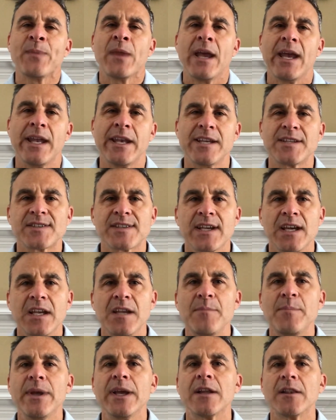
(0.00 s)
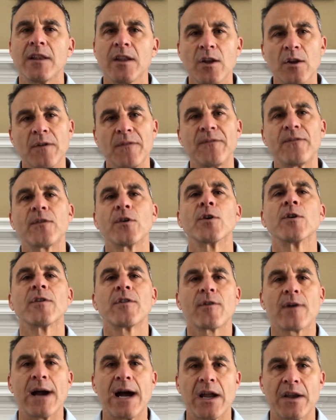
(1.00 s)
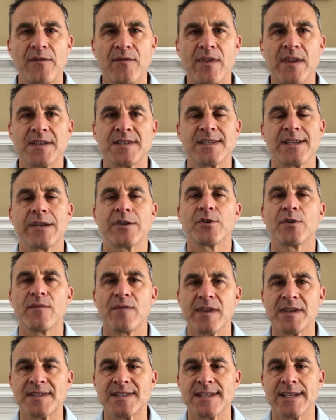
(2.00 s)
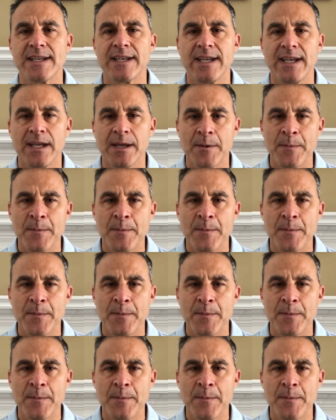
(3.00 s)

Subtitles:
and it's going to be a little further out of the center of the city.